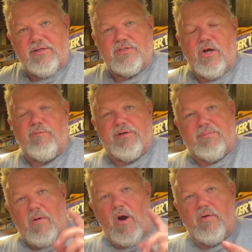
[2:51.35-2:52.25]
So hopefully
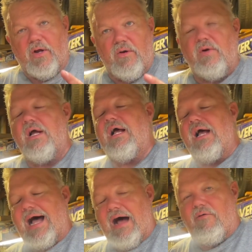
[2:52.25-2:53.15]
tomorrow
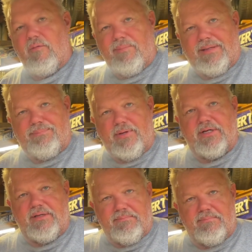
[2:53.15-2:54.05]
I will be putting
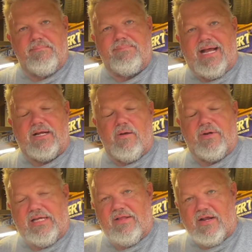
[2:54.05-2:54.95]
it back all
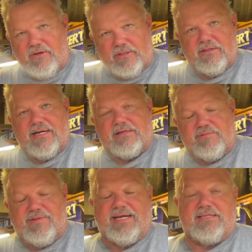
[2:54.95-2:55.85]
together and hook the electric
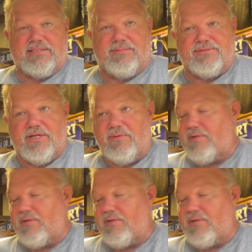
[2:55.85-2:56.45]
fans up. So